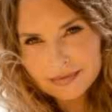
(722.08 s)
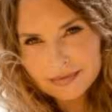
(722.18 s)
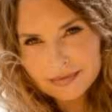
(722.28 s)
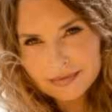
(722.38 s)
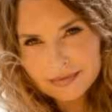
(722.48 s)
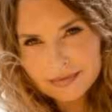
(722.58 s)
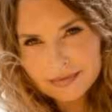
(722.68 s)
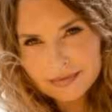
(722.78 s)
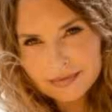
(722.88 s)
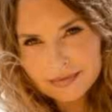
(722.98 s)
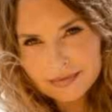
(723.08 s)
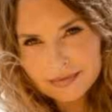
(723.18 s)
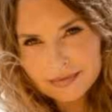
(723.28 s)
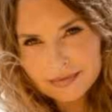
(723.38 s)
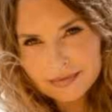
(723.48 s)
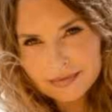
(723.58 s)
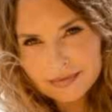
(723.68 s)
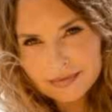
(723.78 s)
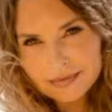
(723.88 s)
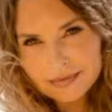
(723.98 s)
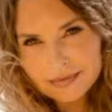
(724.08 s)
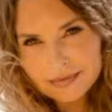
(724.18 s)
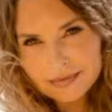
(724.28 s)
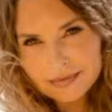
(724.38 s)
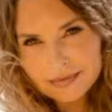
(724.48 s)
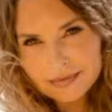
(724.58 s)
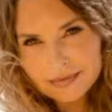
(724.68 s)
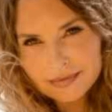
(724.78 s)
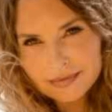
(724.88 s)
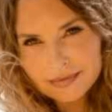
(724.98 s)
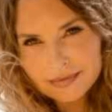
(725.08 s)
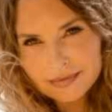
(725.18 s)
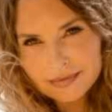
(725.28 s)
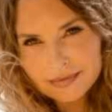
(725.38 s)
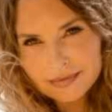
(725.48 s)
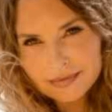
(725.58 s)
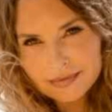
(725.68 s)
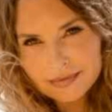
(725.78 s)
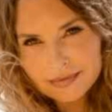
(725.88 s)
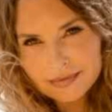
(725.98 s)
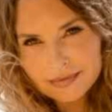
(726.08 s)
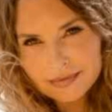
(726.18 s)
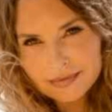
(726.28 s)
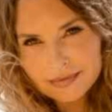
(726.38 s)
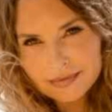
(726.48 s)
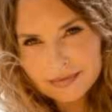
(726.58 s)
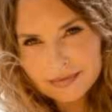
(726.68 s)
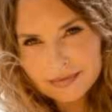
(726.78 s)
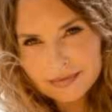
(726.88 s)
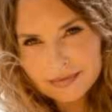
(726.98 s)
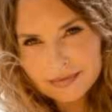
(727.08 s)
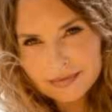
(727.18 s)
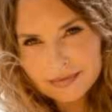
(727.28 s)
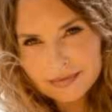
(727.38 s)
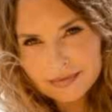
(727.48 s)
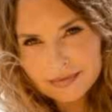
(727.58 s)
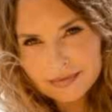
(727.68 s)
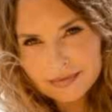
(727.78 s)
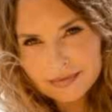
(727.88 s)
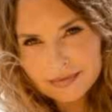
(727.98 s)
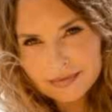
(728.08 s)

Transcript: The face doesn't move, so there is nothing to read.